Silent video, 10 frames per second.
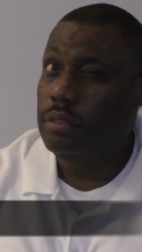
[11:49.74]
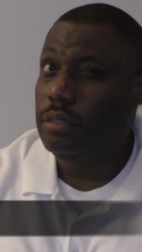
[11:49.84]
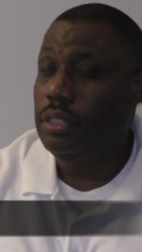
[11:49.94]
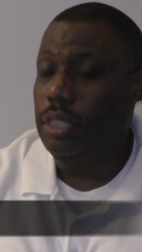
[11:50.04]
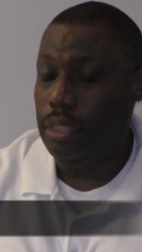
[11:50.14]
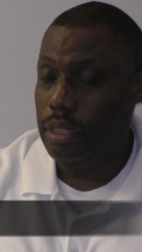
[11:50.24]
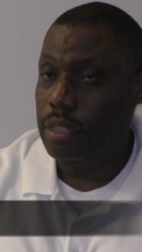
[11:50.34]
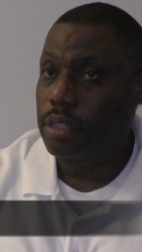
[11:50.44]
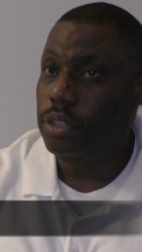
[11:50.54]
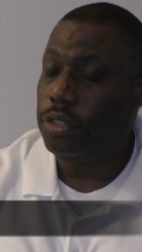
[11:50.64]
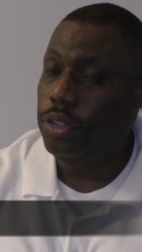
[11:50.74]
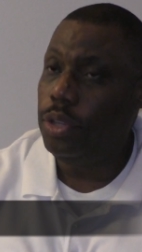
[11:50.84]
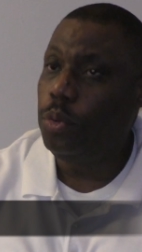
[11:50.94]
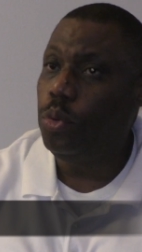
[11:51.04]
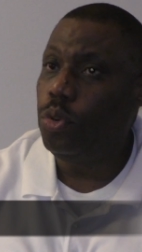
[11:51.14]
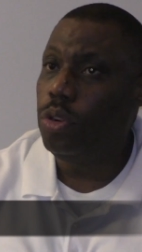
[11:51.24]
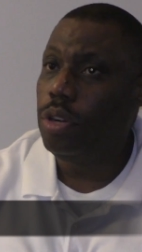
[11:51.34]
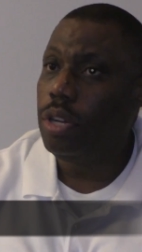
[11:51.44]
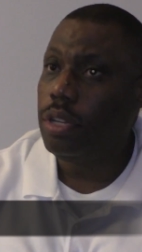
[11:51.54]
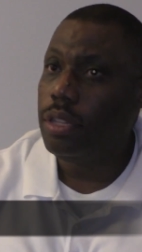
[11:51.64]
Yeah, the Korean
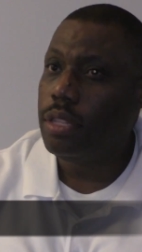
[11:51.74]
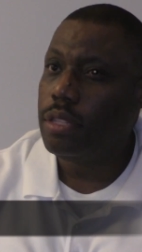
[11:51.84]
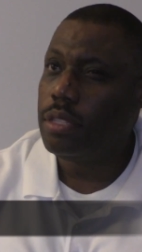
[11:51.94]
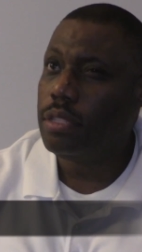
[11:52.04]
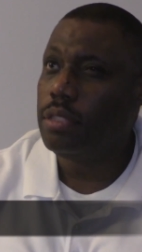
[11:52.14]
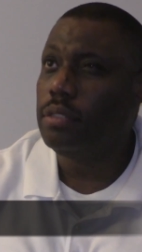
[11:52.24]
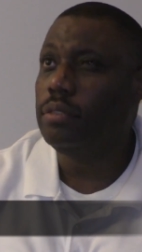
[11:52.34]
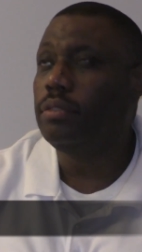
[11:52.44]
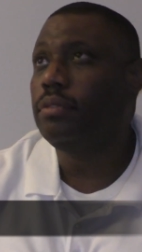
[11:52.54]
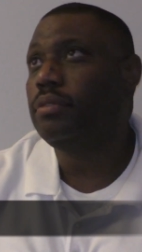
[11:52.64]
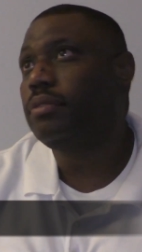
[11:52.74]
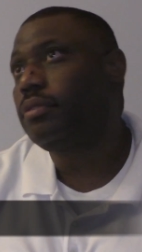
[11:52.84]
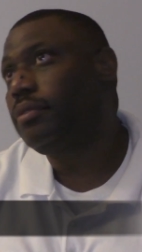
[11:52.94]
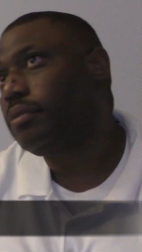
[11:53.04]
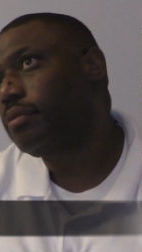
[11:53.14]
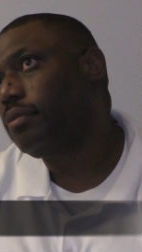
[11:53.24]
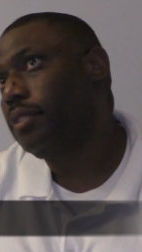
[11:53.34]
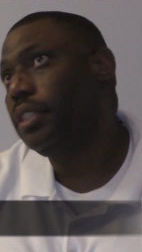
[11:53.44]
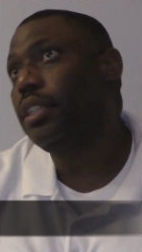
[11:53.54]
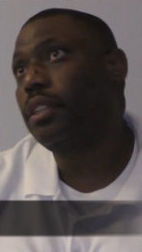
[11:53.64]
War.
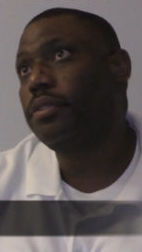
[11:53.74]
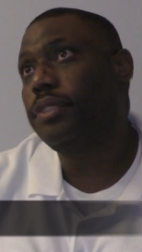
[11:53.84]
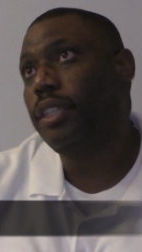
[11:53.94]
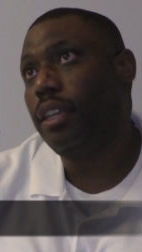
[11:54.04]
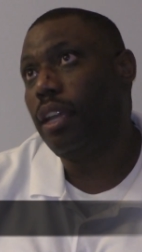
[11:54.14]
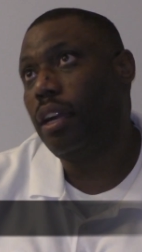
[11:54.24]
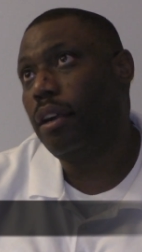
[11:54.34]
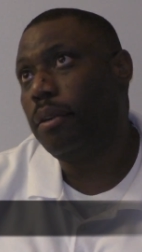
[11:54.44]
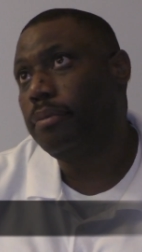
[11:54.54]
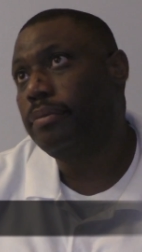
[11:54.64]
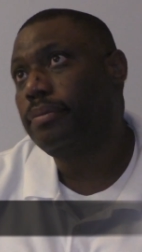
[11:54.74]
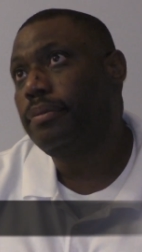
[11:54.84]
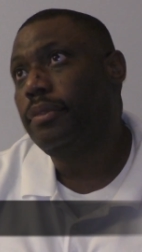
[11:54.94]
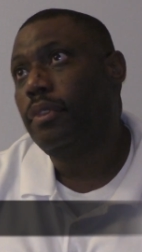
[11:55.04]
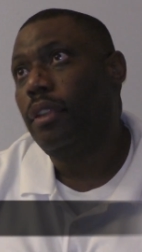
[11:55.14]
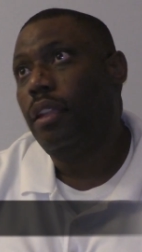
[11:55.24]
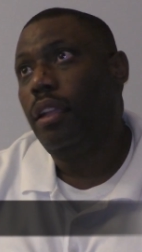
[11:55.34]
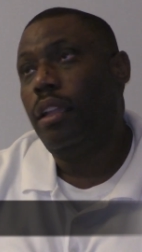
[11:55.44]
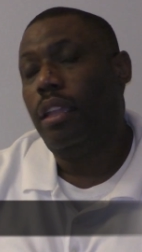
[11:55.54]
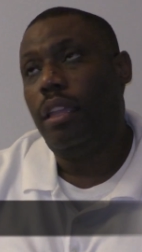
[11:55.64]
Yeah, Vietnam.
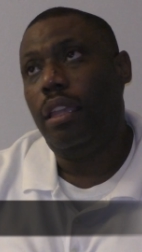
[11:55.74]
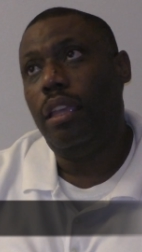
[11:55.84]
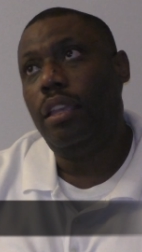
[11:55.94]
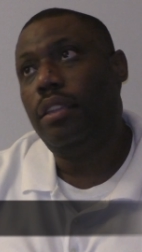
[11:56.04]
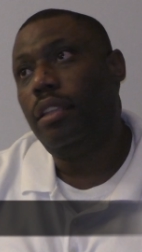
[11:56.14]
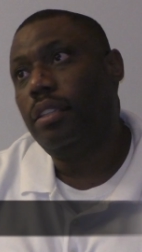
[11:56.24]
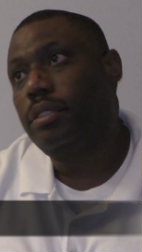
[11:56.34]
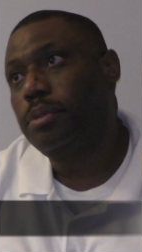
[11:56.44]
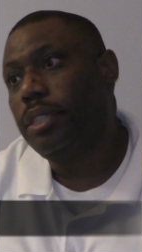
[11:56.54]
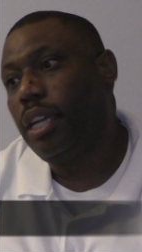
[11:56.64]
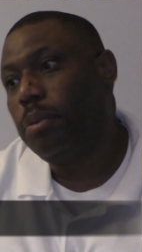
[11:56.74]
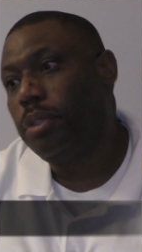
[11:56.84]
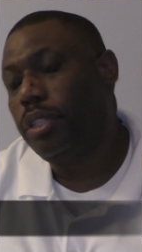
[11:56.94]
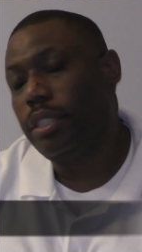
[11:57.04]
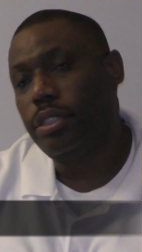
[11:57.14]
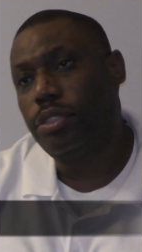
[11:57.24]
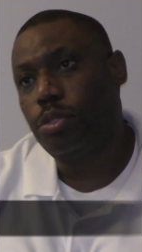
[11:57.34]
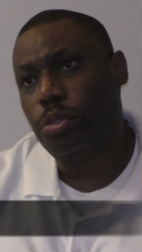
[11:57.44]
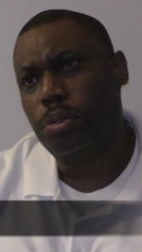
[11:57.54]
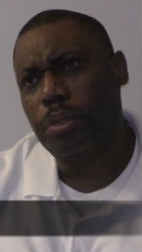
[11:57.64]
He did some time in Desert
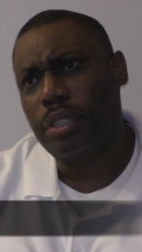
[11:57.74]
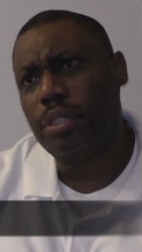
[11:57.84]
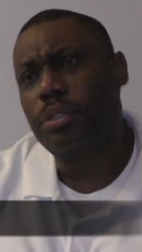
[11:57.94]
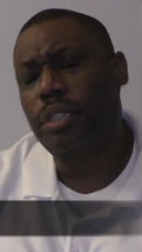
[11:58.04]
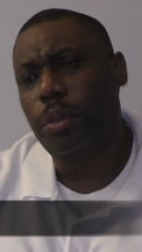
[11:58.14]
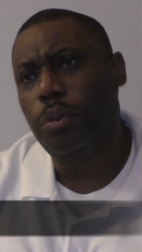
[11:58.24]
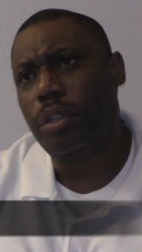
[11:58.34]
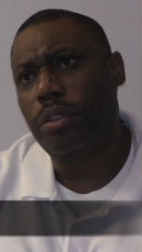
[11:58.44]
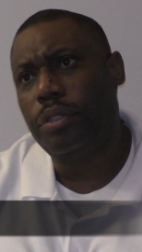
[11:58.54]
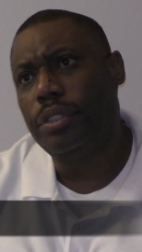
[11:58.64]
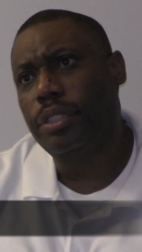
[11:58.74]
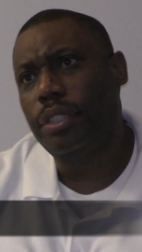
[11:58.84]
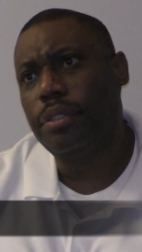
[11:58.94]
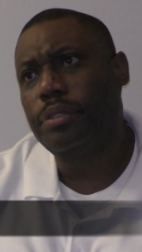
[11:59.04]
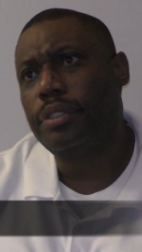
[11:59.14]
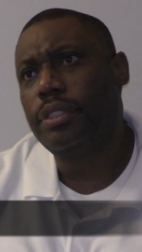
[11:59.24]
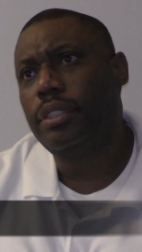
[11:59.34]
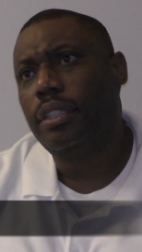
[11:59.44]
Storm because he went in the reserves.